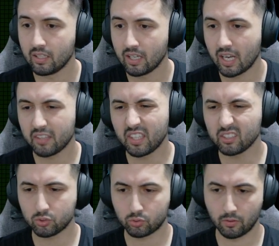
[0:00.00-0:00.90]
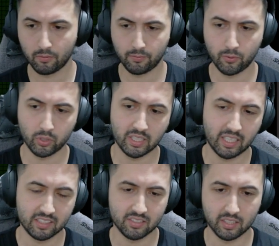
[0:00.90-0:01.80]
I think
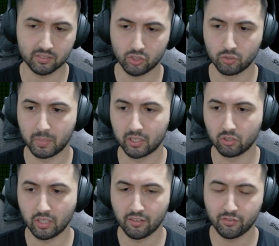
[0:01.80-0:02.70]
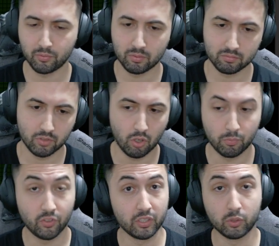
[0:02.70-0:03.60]
4096 should be good enough.
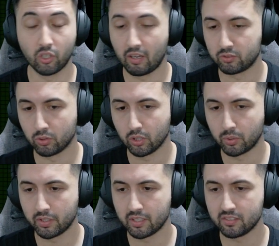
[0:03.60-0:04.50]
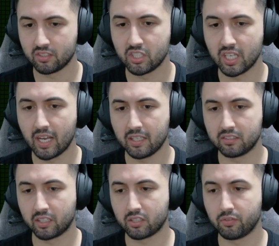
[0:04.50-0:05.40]
Hopefully we don't have to lower this. GI
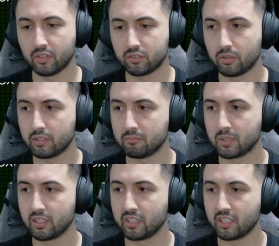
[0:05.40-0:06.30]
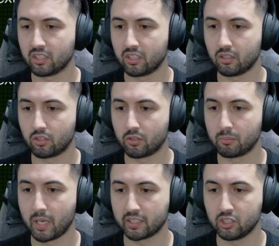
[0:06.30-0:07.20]
texture filtering, bilinear or
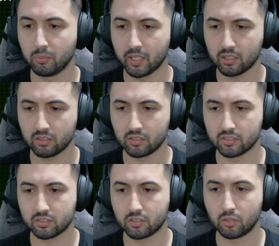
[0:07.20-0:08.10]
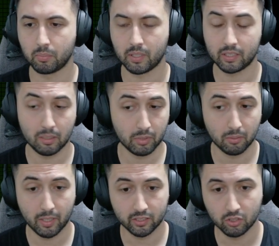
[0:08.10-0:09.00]
bicubic. Let's keep it on
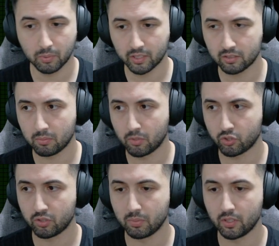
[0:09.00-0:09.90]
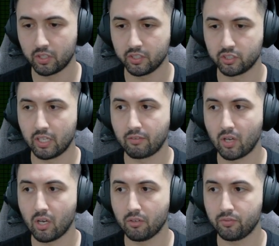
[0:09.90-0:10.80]
bicubic. Motion blur, you have
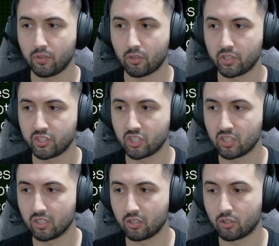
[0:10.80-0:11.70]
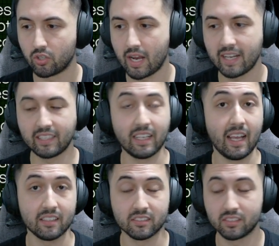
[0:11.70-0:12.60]
off, original, or an
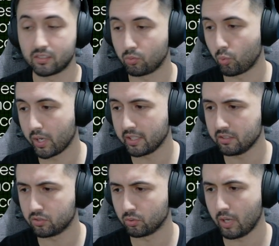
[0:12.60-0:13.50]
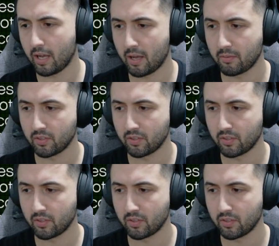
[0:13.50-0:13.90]
enhanced way to have